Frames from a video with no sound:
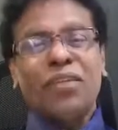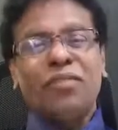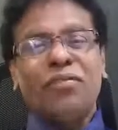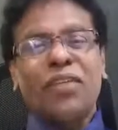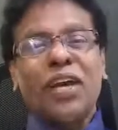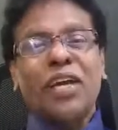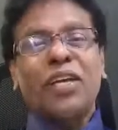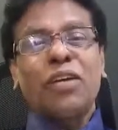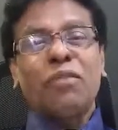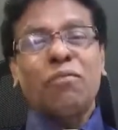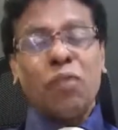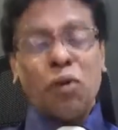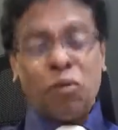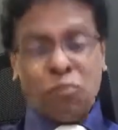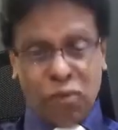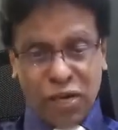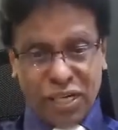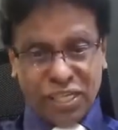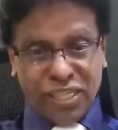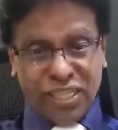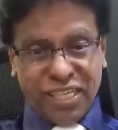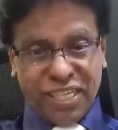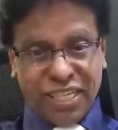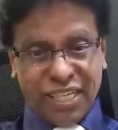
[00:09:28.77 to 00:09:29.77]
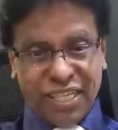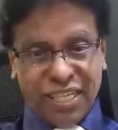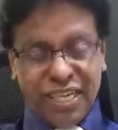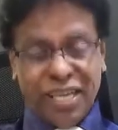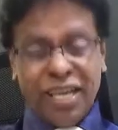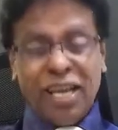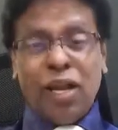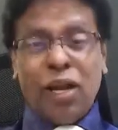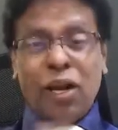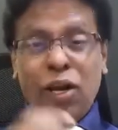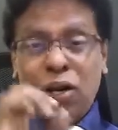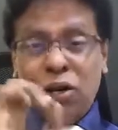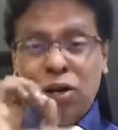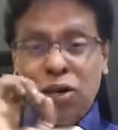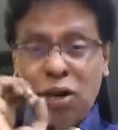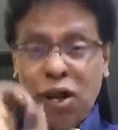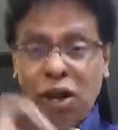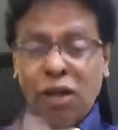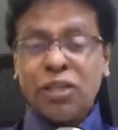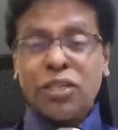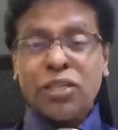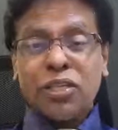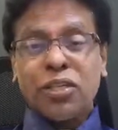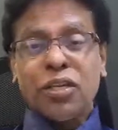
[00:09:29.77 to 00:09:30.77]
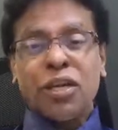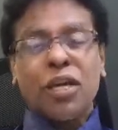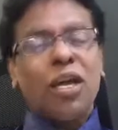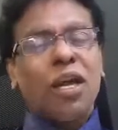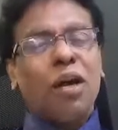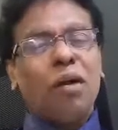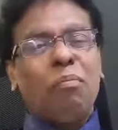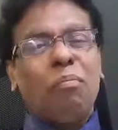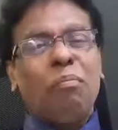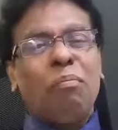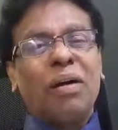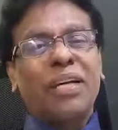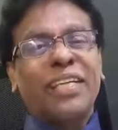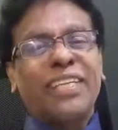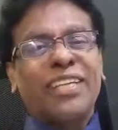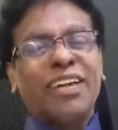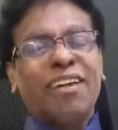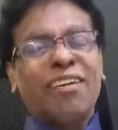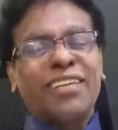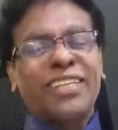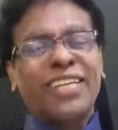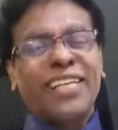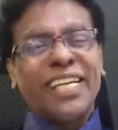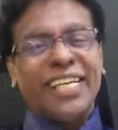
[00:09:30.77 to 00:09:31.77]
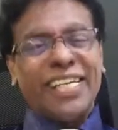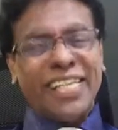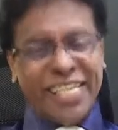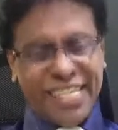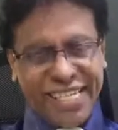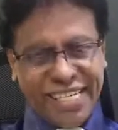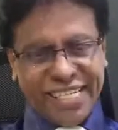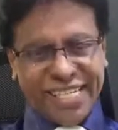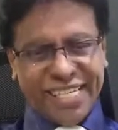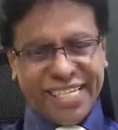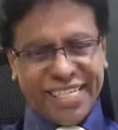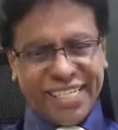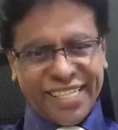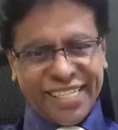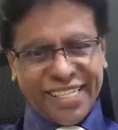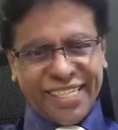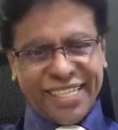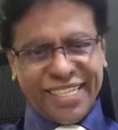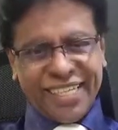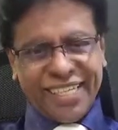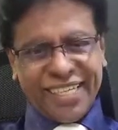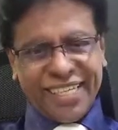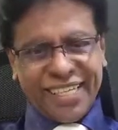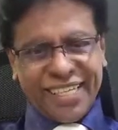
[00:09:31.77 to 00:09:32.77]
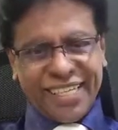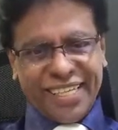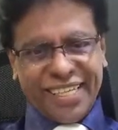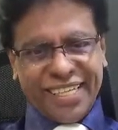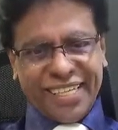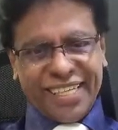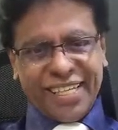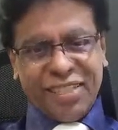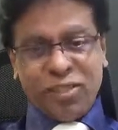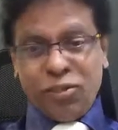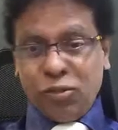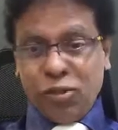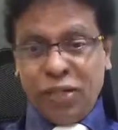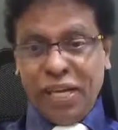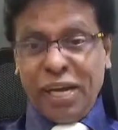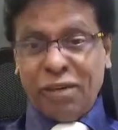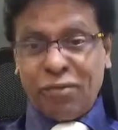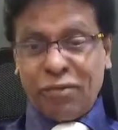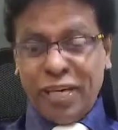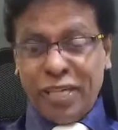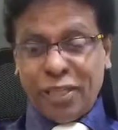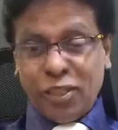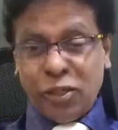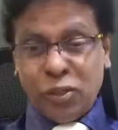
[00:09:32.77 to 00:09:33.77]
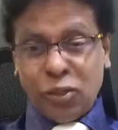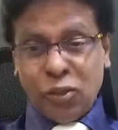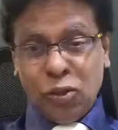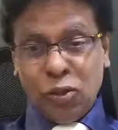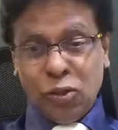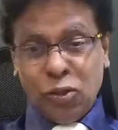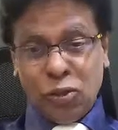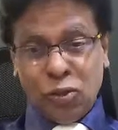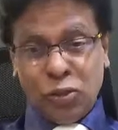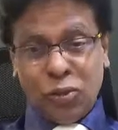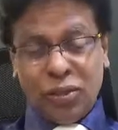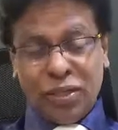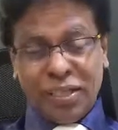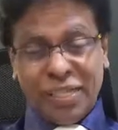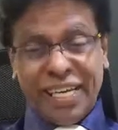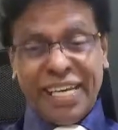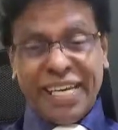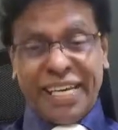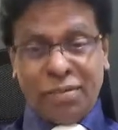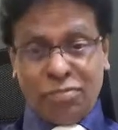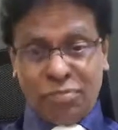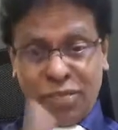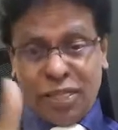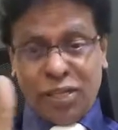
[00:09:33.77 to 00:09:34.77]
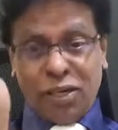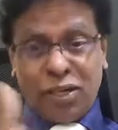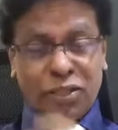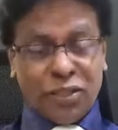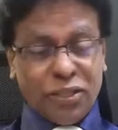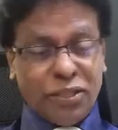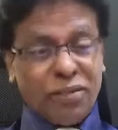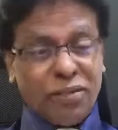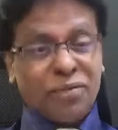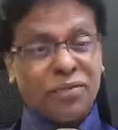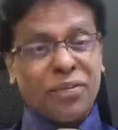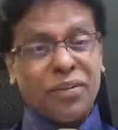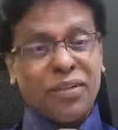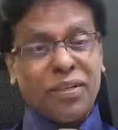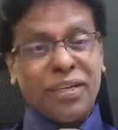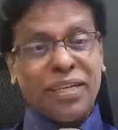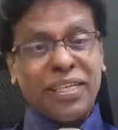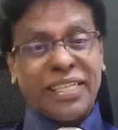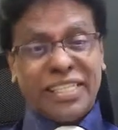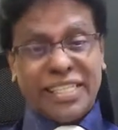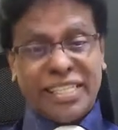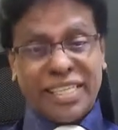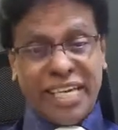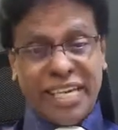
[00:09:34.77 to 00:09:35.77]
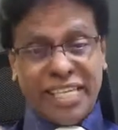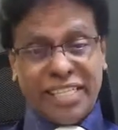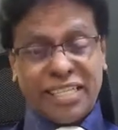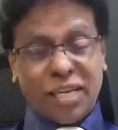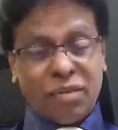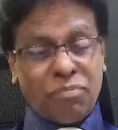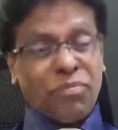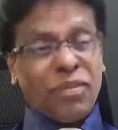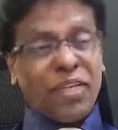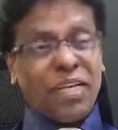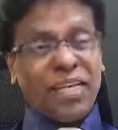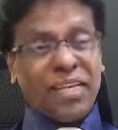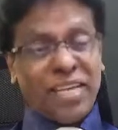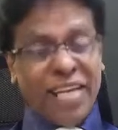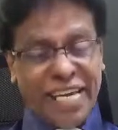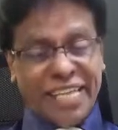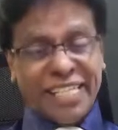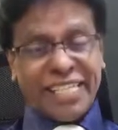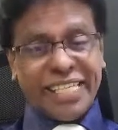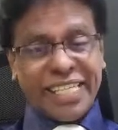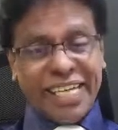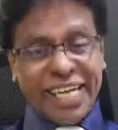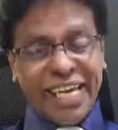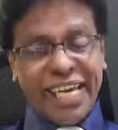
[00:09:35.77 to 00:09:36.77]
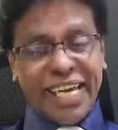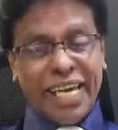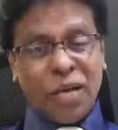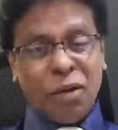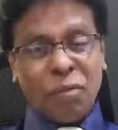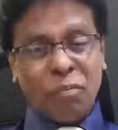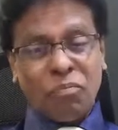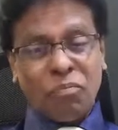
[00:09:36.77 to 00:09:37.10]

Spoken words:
Thank you for watching. Last but not the least, today I would like to go because of say something nice day.